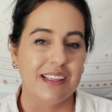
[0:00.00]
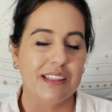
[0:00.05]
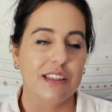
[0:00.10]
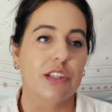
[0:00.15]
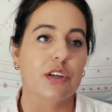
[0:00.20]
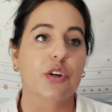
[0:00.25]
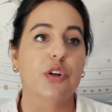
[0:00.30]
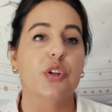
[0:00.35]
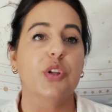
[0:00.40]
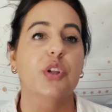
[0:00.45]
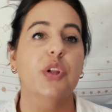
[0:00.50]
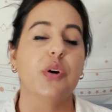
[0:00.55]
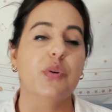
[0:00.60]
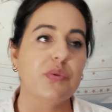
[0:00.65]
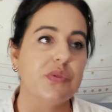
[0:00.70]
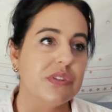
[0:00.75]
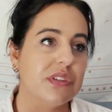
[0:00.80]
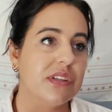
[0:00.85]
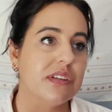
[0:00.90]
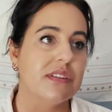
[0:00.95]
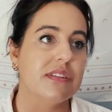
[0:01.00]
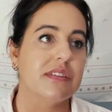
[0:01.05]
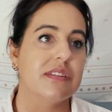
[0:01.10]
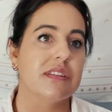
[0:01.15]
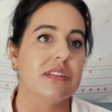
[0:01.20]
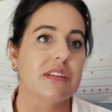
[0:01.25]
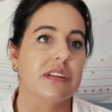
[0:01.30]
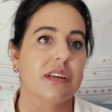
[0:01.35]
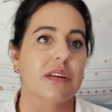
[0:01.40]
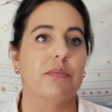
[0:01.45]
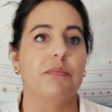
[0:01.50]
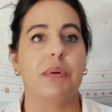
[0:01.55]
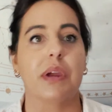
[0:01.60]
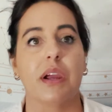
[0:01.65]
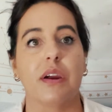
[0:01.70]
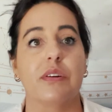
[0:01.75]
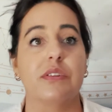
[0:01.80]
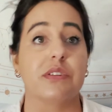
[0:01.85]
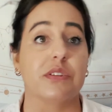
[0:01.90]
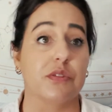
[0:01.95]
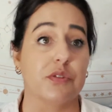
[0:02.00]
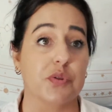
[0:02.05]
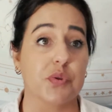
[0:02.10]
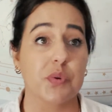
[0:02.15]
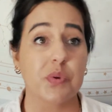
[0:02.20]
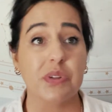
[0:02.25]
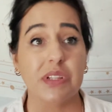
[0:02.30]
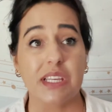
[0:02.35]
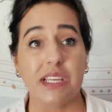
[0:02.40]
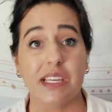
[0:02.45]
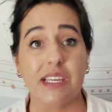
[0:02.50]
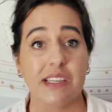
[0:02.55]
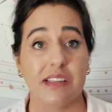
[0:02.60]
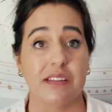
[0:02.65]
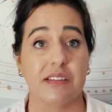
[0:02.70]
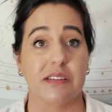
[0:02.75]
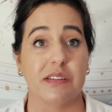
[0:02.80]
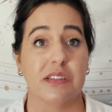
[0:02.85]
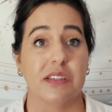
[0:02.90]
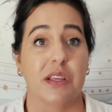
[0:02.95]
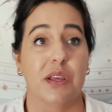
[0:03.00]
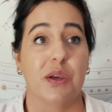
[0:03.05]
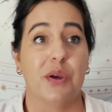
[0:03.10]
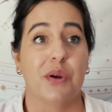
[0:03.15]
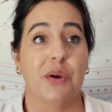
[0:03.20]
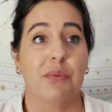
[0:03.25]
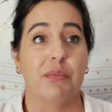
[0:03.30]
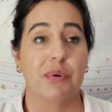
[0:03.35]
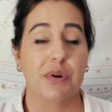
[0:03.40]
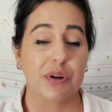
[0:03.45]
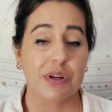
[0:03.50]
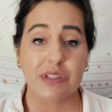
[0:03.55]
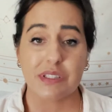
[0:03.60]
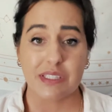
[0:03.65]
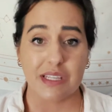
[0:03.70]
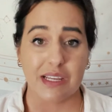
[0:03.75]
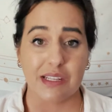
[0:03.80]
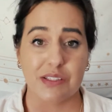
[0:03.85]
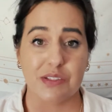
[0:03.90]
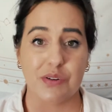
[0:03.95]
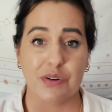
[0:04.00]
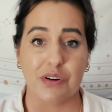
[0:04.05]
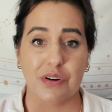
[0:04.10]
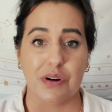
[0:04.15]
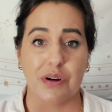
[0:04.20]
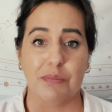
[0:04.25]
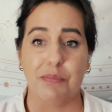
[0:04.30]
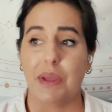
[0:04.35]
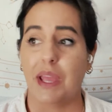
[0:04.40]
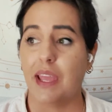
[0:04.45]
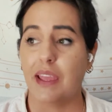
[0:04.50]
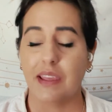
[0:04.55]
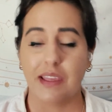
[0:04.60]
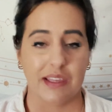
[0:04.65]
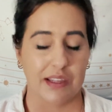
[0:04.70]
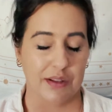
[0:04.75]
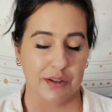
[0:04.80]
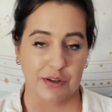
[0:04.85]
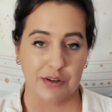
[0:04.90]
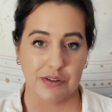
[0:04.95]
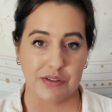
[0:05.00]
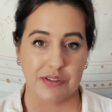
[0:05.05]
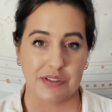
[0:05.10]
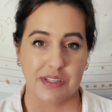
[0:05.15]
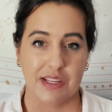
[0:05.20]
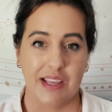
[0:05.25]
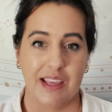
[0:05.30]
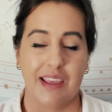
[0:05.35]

The closest comparison truly is Percocets or painkillers.